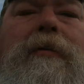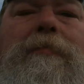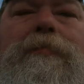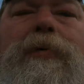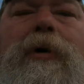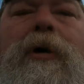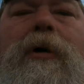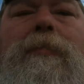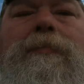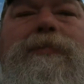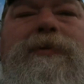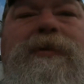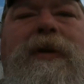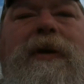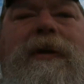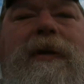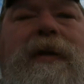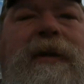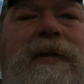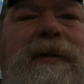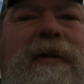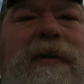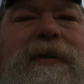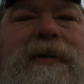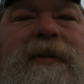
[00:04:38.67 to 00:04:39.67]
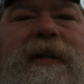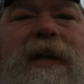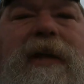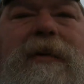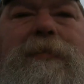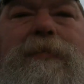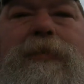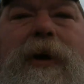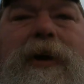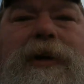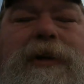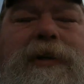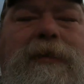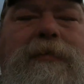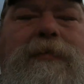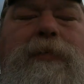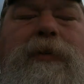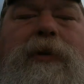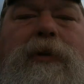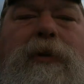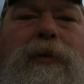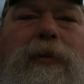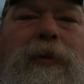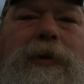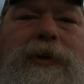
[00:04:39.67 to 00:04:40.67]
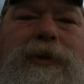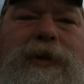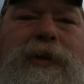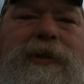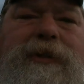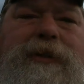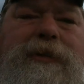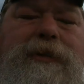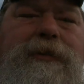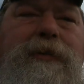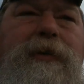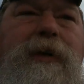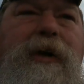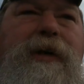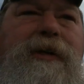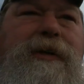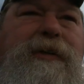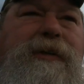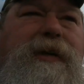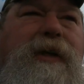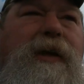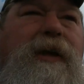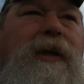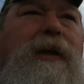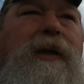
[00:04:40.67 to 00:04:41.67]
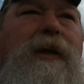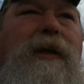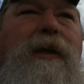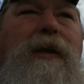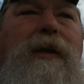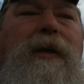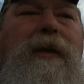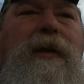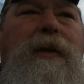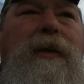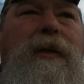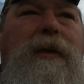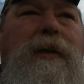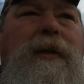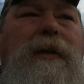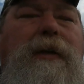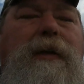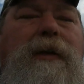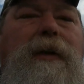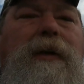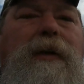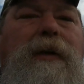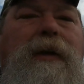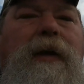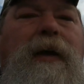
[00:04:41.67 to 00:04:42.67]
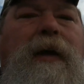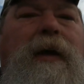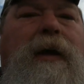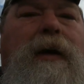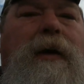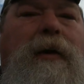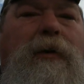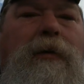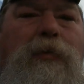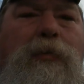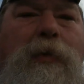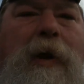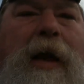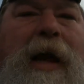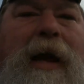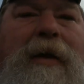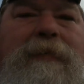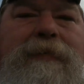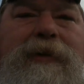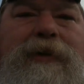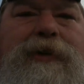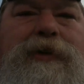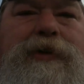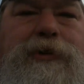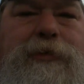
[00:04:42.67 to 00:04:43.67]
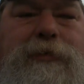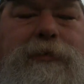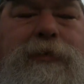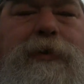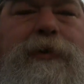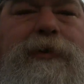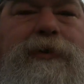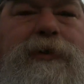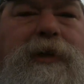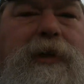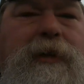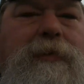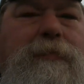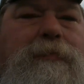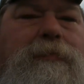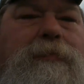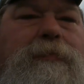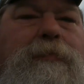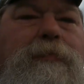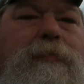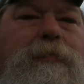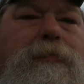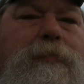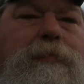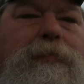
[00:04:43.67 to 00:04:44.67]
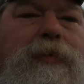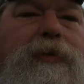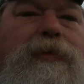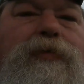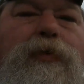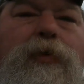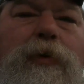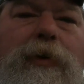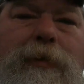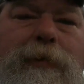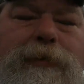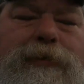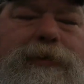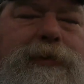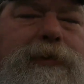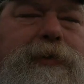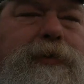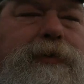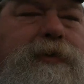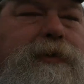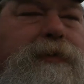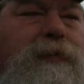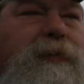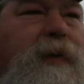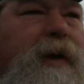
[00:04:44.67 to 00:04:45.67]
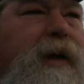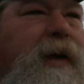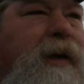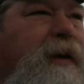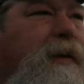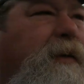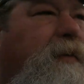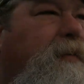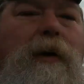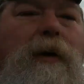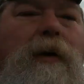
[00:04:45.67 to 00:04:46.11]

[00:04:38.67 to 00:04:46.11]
Palm Sunday is a celebration when the Lord Jesus Christ uh, arrived in Jerusalem before he was crucified.